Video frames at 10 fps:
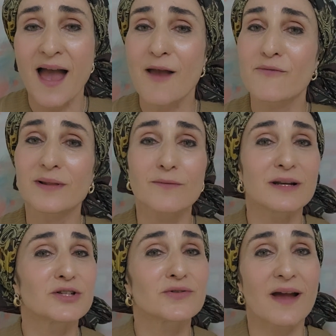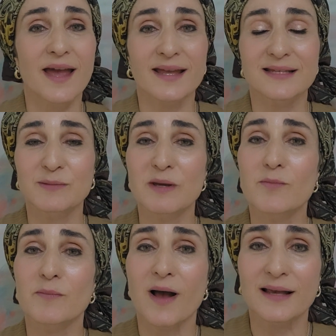I really want to try to speak
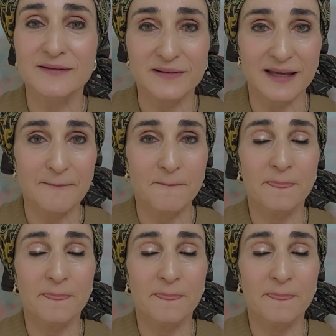more positively,